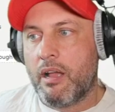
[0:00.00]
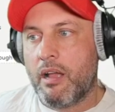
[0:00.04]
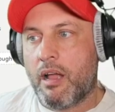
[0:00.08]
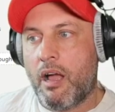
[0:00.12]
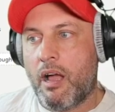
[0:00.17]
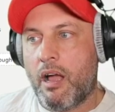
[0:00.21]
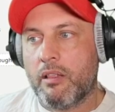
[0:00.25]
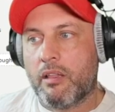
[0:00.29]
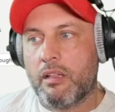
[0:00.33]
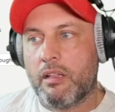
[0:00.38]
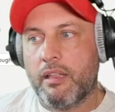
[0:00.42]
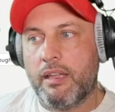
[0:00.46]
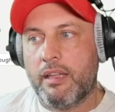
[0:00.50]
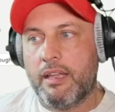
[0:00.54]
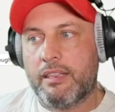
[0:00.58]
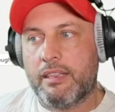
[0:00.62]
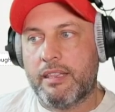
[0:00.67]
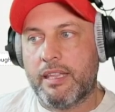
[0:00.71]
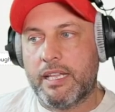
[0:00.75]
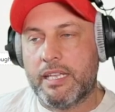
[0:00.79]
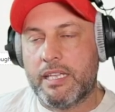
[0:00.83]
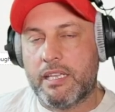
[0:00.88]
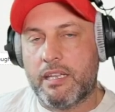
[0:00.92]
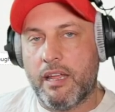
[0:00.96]
to calculate
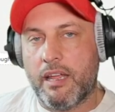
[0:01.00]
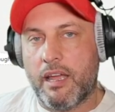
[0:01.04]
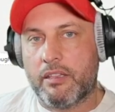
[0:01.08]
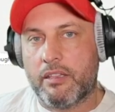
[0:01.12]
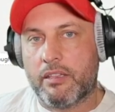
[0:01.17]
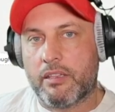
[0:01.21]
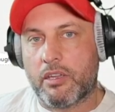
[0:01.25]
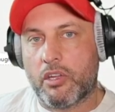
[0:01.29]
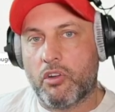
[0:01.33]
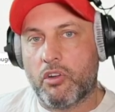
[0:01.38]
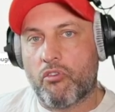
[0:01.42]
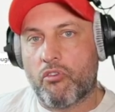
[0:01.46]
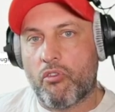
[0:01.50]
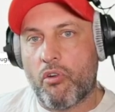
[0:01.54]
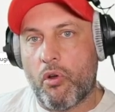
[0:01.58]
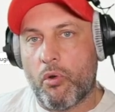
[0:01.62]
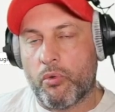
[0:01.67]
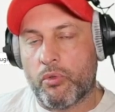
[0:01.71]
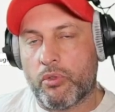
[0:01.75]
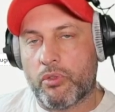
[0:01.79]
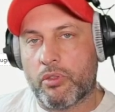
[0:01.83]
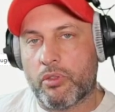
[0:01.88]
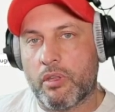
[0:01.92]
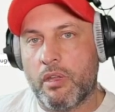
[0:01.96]
the death
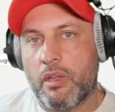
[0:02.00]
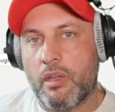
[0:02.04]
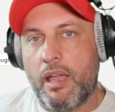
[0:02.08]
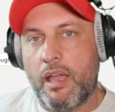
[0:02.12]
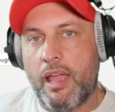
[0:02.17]
growth.